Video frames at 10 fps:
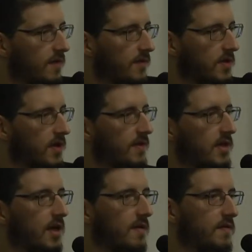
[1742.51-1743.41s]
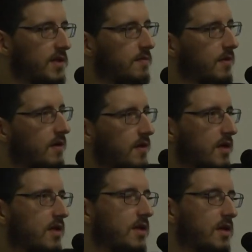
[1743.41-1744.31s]
If you see that, like this mountain
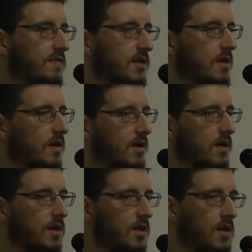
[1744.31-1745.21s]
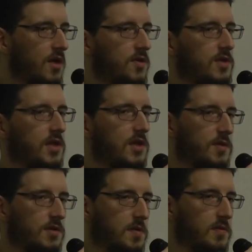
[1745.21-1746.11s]
here, this rock here, you see in
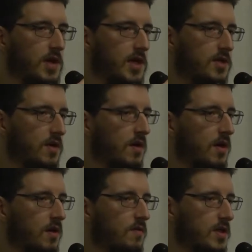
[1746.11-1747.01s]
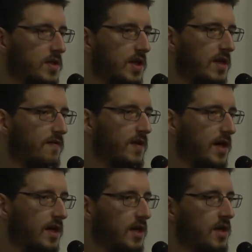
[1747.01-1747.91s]
the simulation, once you get
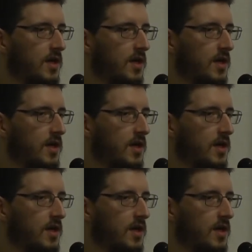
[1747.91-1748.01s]
there,